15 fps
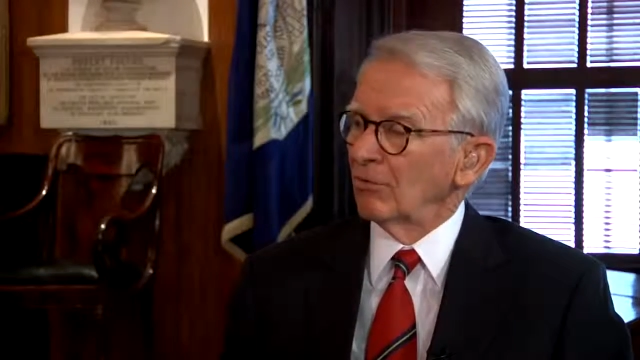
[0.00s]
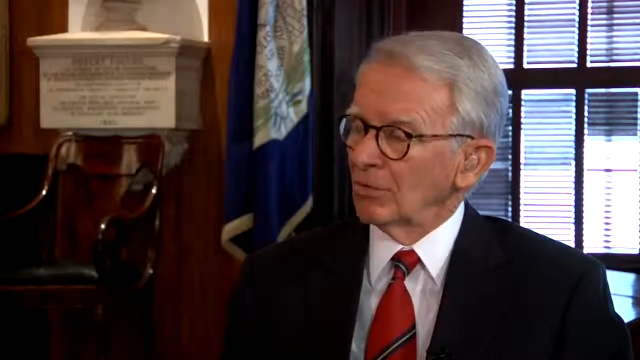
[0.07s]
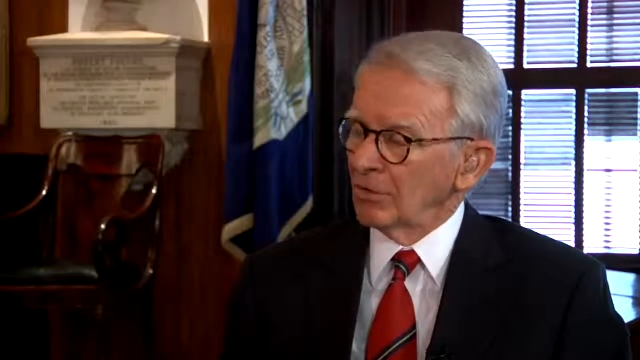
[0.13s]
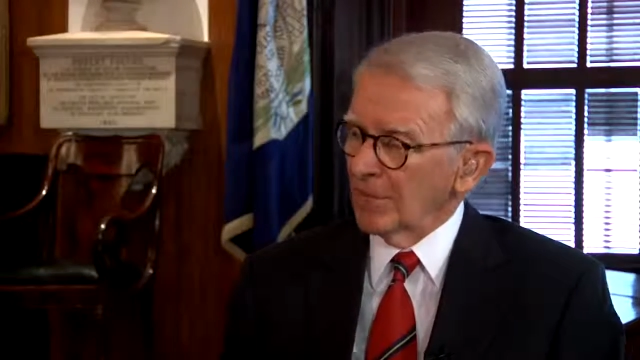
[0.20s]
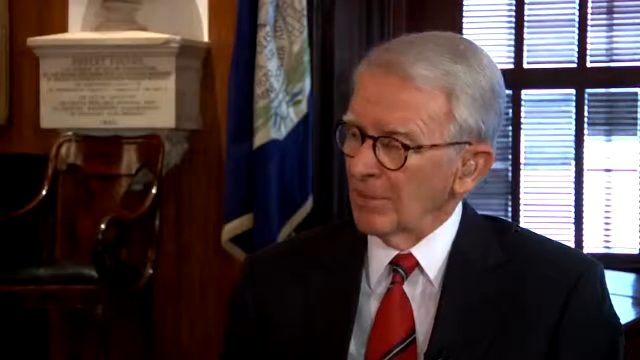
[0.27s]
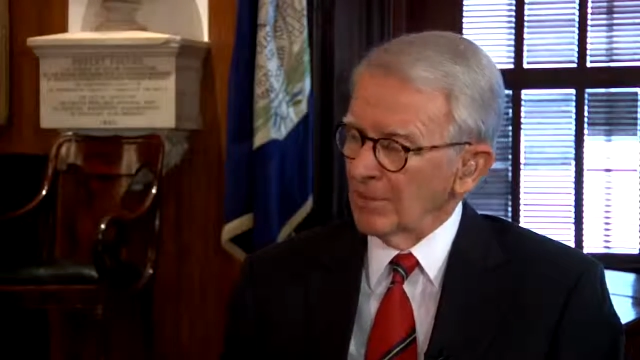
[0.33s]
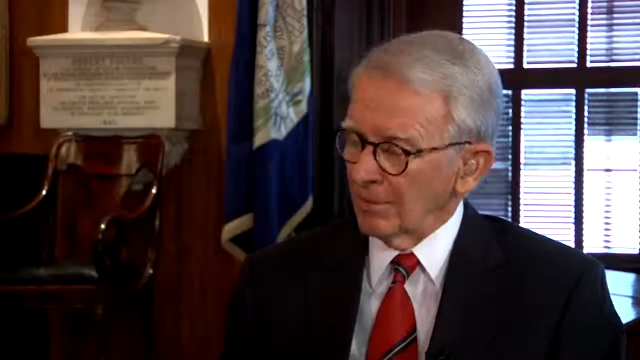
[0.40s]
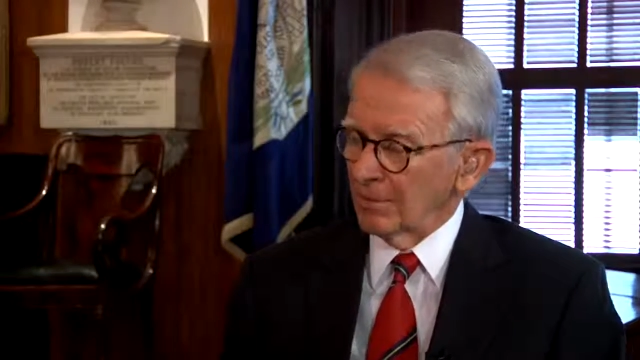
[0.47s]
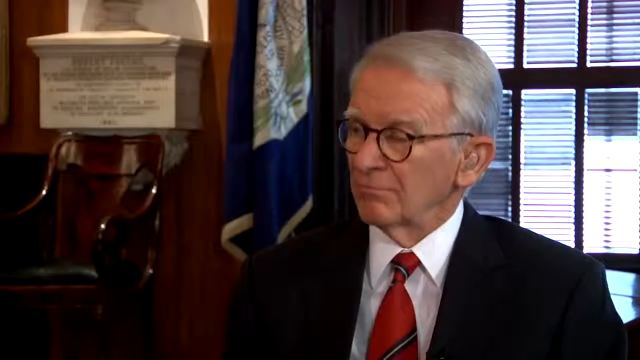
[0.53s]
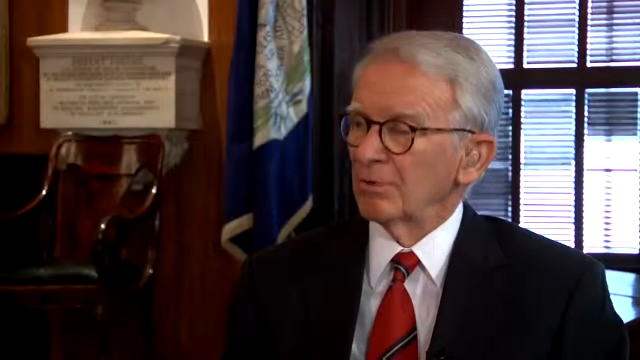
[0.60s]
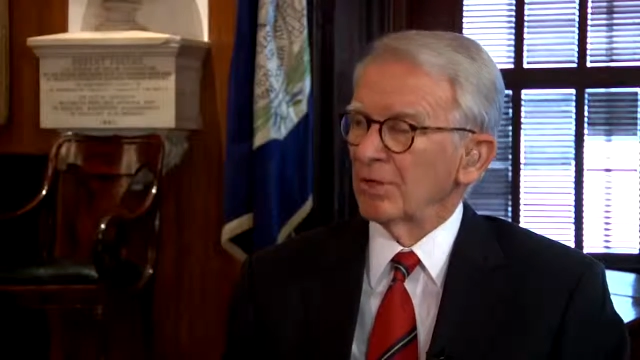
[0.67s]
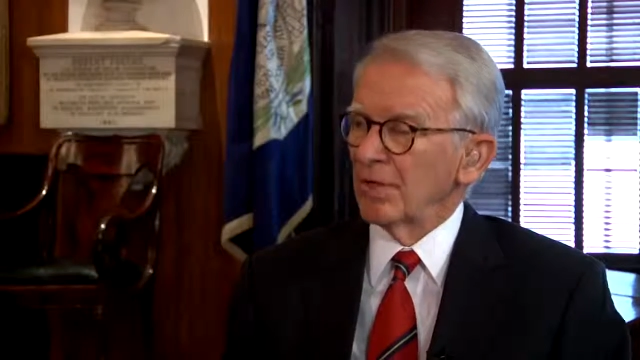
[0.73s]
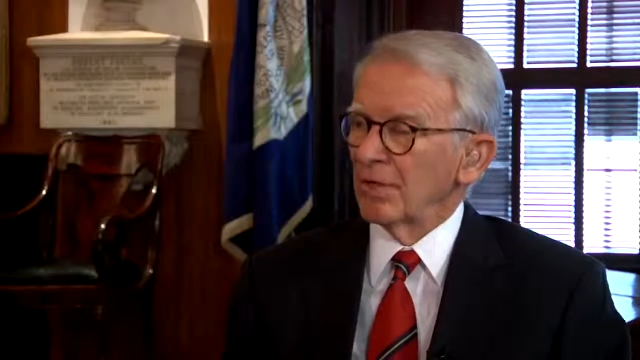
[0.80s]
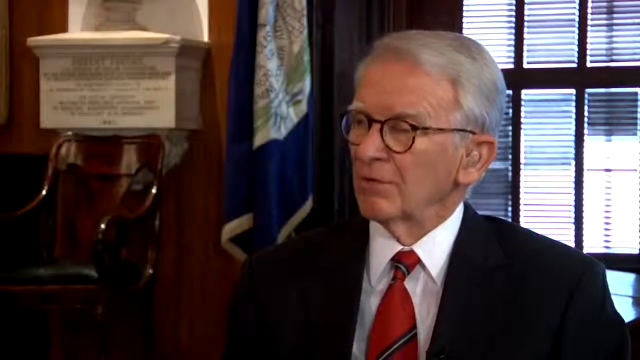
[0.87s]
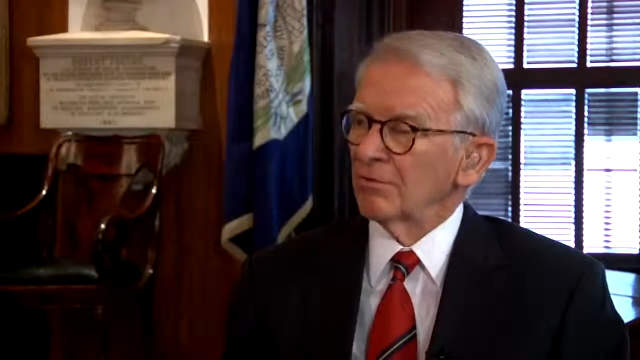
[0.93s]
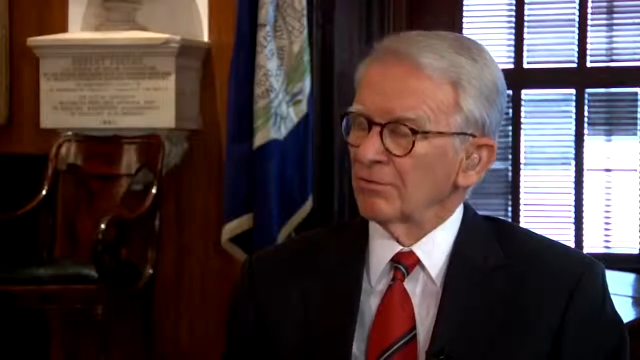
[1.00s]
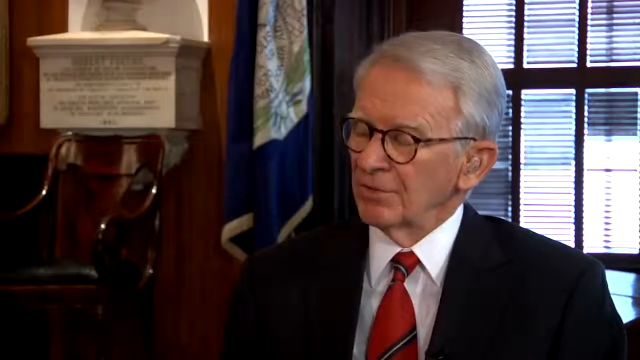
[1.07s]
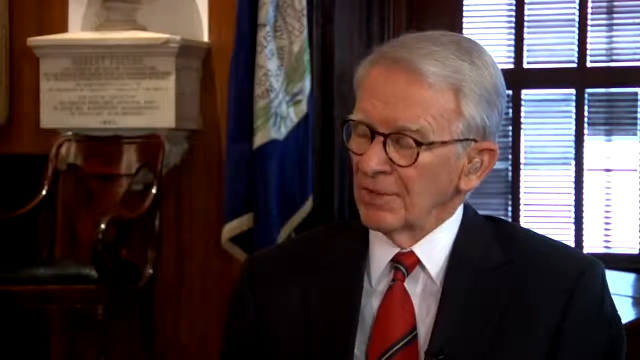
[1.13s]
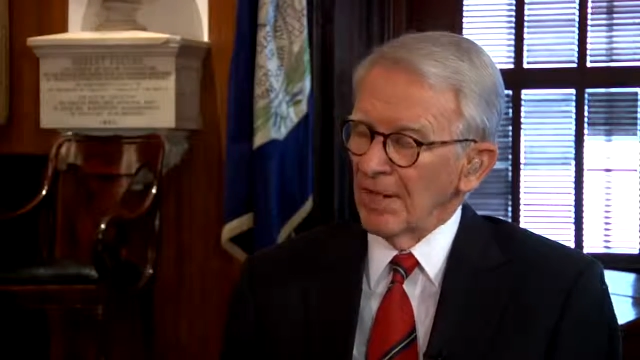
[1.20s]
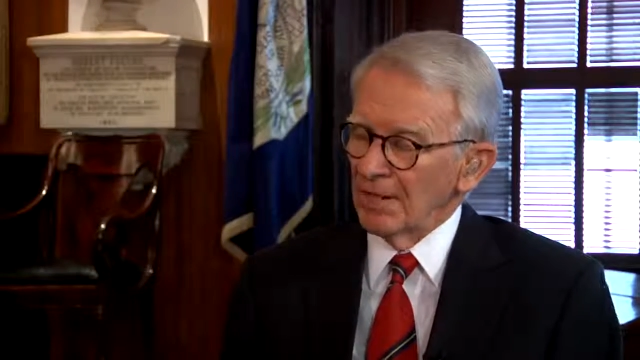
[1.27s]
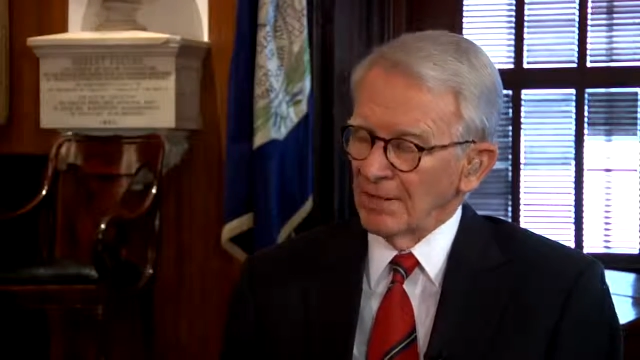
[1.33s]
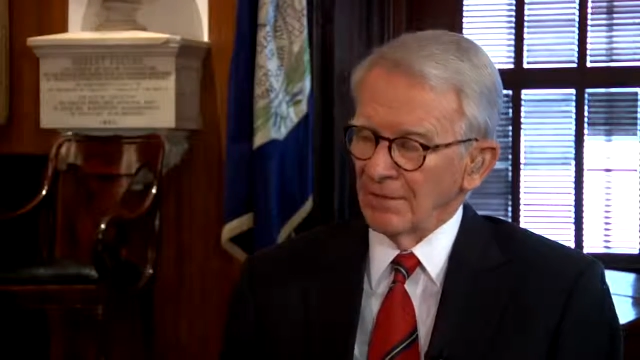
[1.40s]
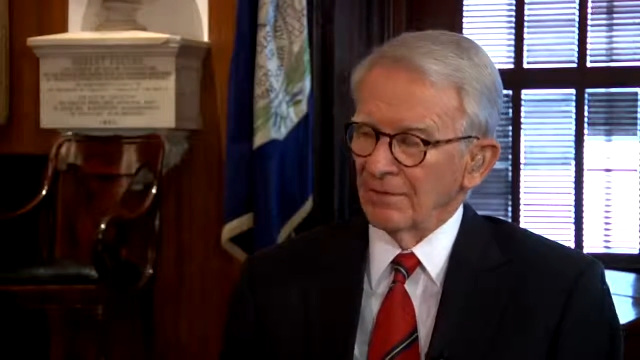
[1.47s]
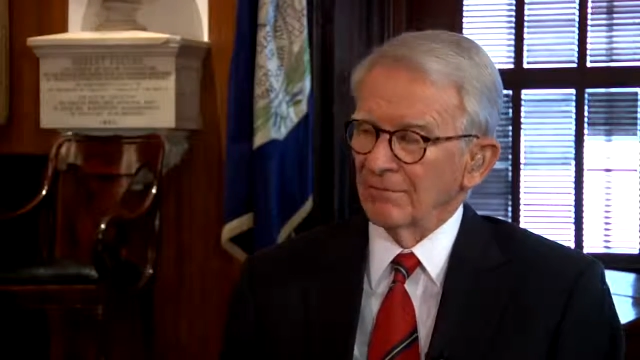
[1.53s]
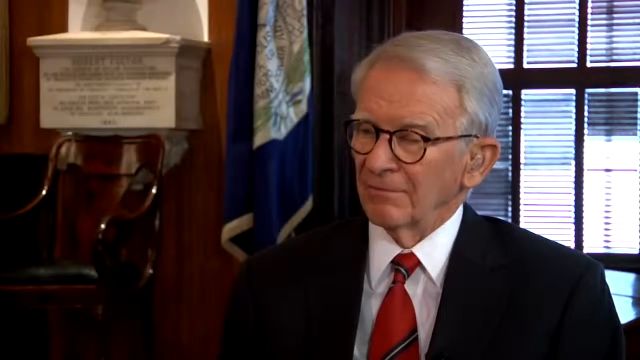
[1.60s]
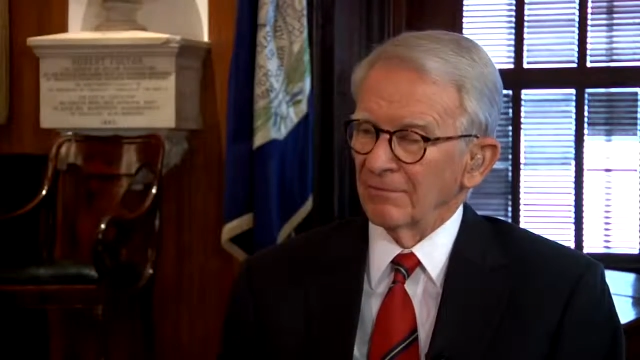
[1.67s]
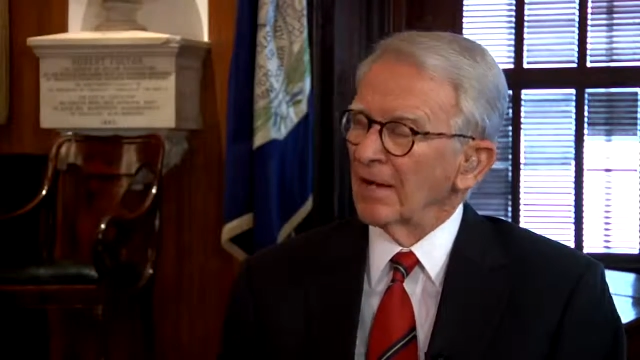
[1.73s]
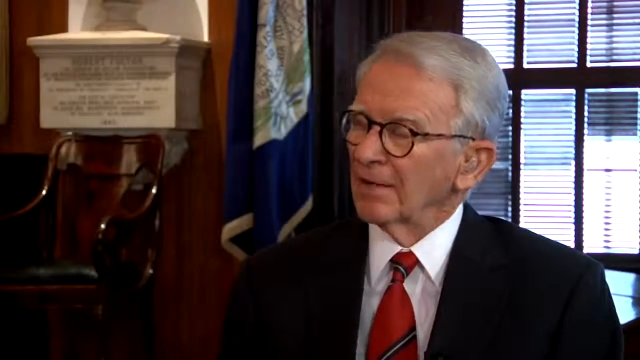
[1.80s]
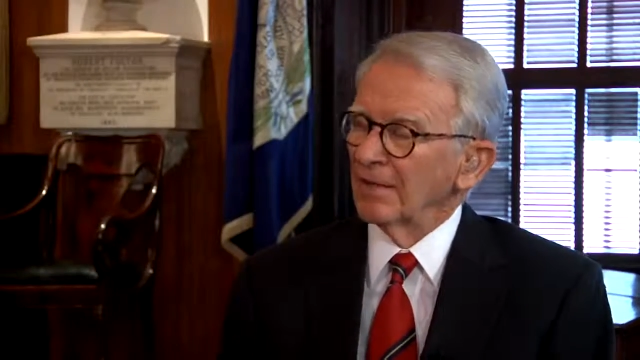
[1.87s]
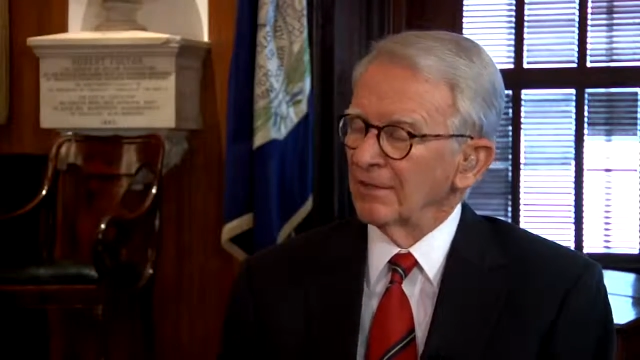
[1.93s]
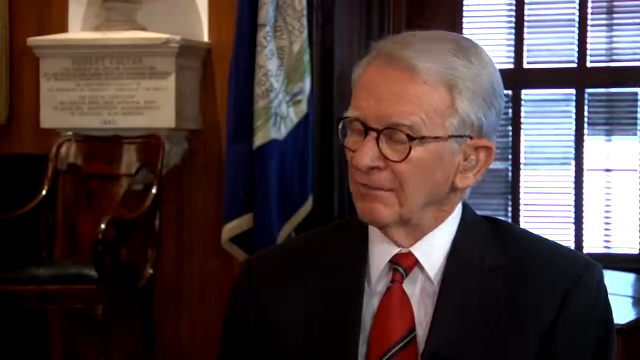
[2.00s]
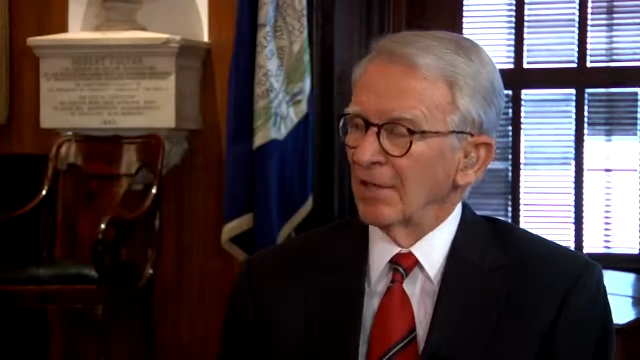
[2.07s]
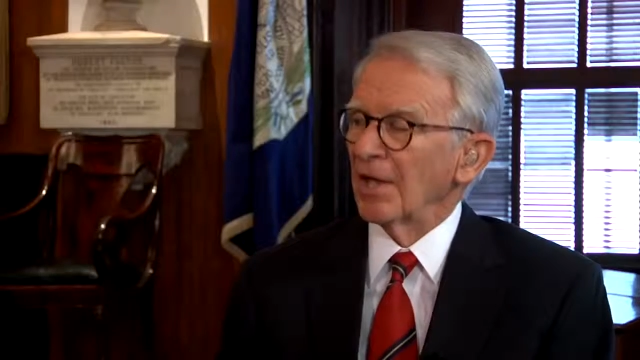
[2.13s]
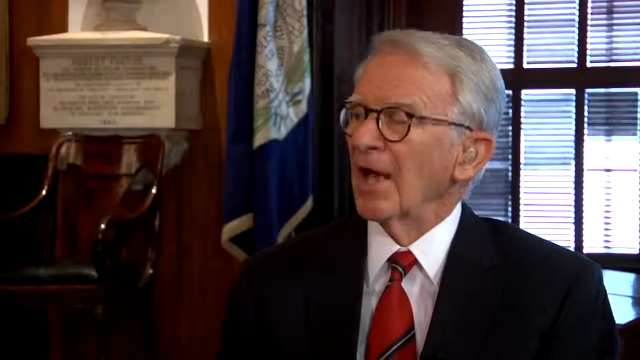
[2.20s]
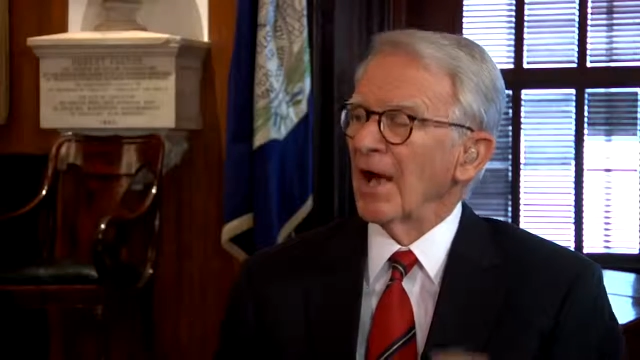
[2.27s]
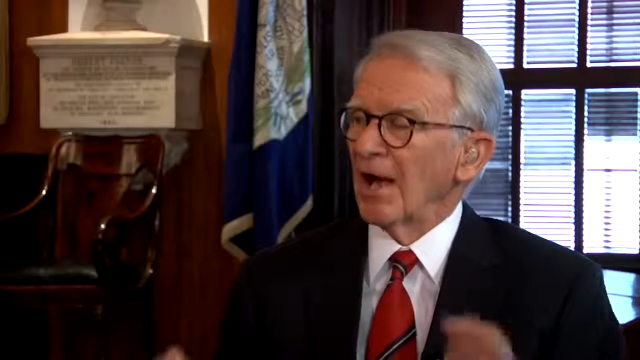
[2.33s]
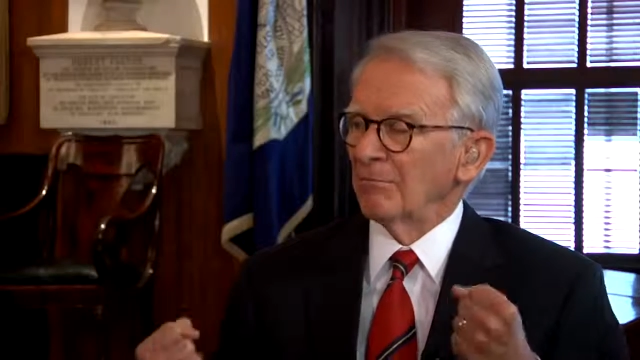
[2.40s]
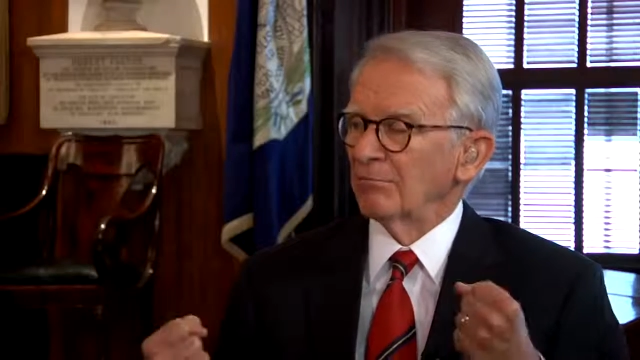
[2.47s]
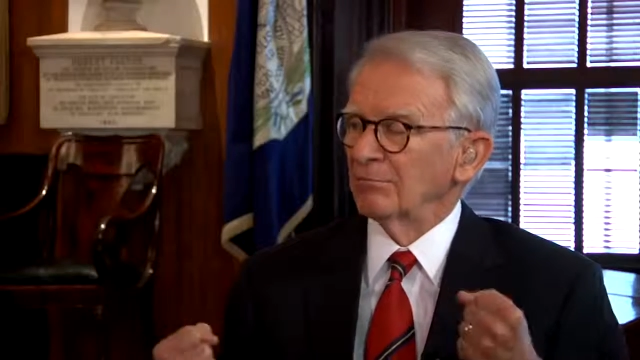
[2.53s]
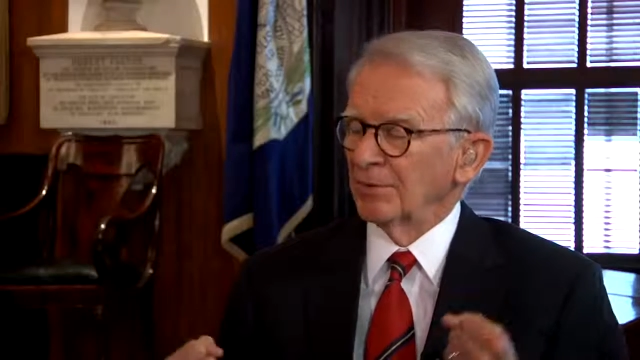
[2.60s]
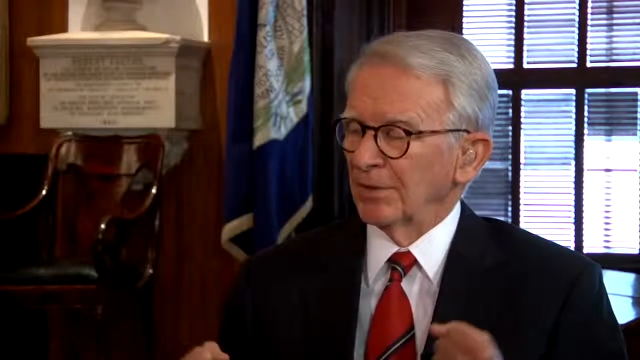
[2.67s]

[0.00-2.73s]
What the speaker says: A leader, being creative, not giving up,